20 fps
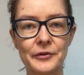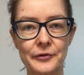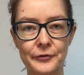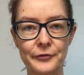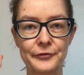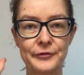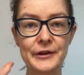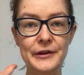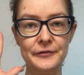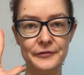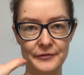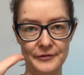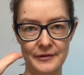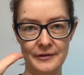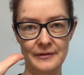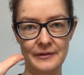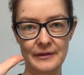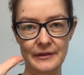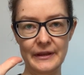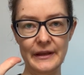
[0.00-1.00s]
fifth
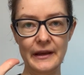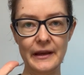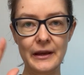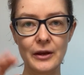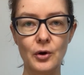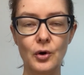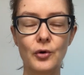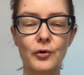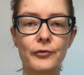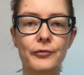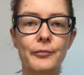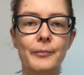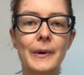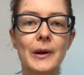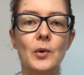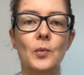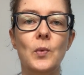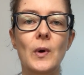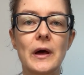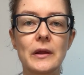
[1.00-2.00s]
day of
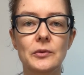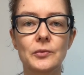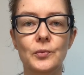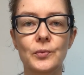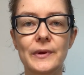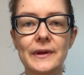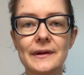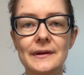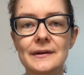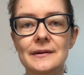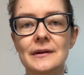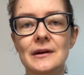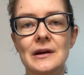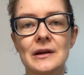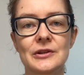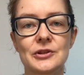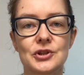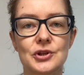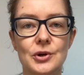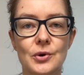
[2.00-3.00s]
my 1 week
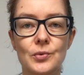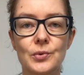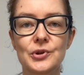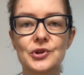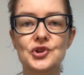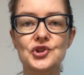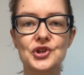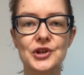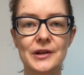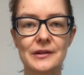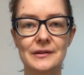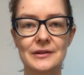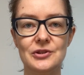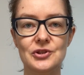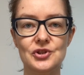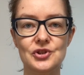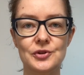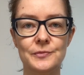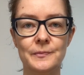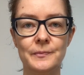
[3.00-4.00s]
drawing
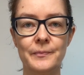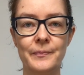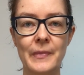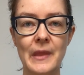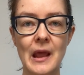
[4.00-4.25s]
challenge.